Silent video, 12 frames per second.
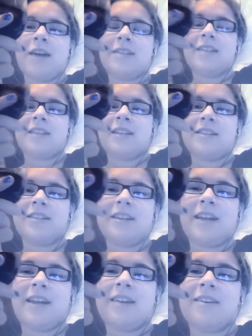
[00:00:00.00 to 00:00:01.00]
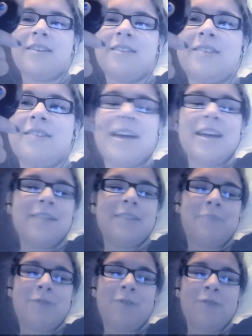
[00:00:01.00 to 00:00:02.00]

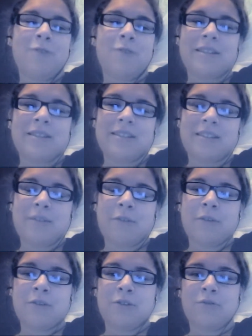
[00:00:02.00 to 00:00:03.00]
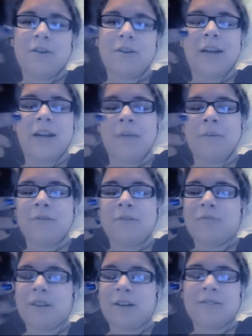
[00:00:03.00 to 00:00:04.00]

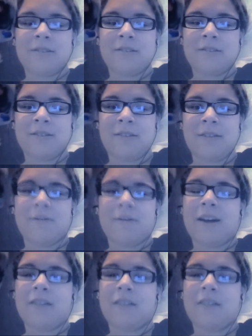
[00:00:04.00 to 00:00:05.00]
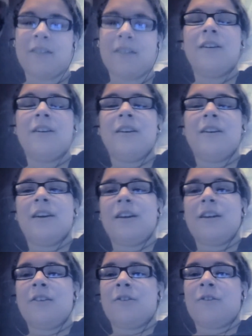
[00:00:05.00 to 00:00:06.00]

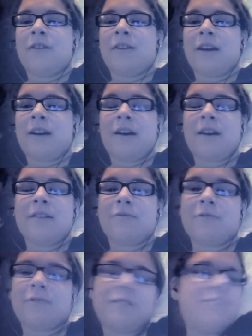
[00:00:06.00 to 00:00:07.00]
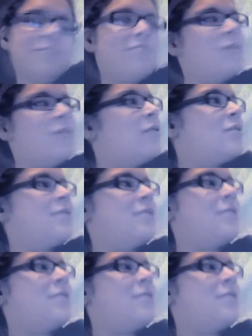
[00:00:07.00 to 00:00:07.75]
(no one is talking)